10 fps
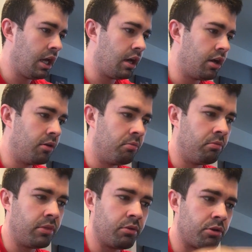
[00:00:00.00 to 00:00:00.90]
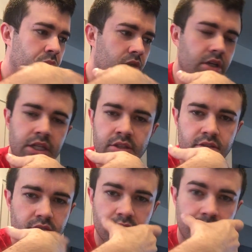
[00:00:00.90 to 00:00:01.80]
Then when you put it in, you
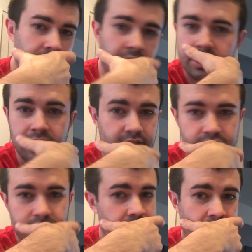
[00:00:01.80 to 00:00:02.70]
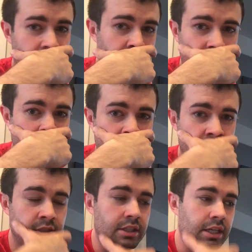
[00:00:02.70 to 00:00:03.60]
do the P90X smearing
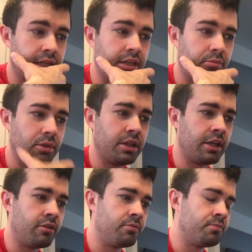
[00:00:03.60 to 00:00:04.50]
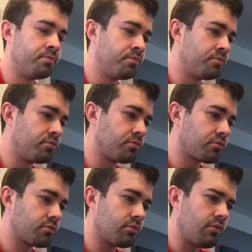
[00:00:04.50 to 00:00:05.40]
around and get it up in there,
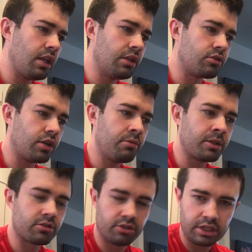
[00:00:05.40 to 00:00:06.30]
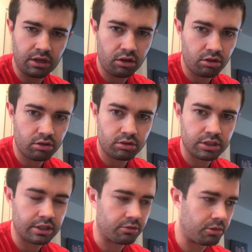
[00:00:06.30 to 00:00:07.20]
and try to make sure you get all
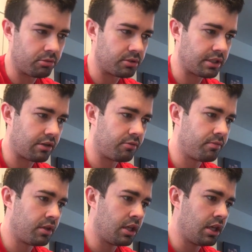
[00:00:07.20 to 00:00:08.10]
the air bubbles out.